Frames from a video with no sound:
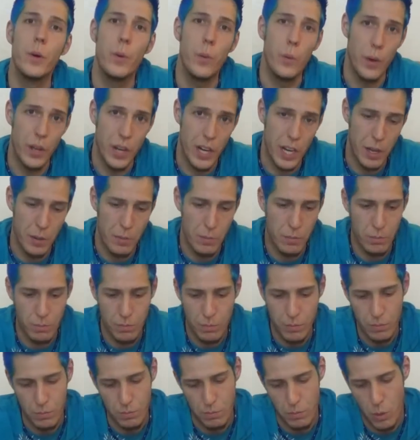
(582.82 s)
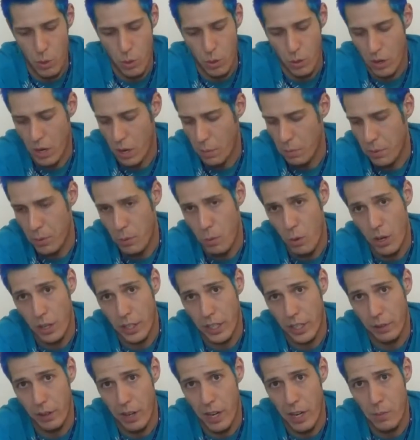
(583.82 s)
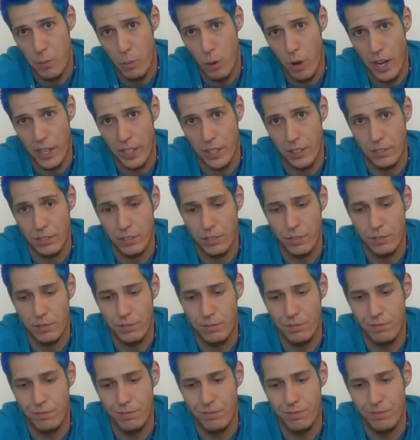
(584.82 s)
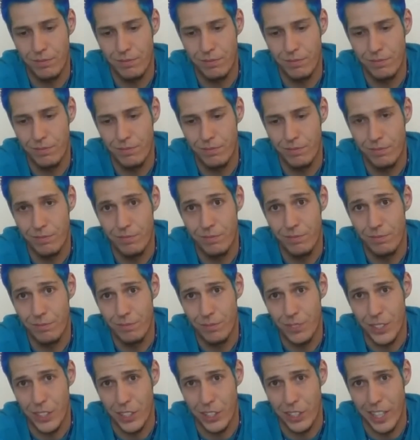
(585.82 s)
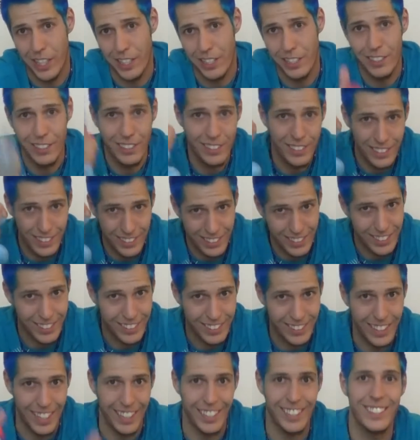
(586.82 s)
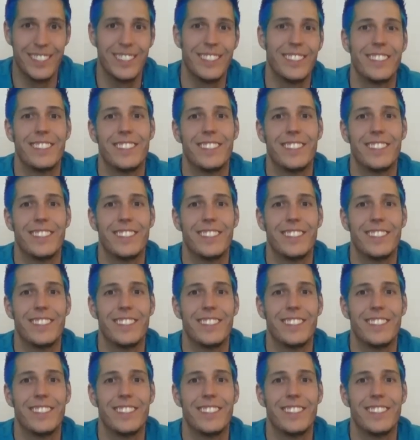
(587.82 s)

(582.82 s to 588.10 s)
when I'm more up and walking around and more active. See you later, guys. Thanks.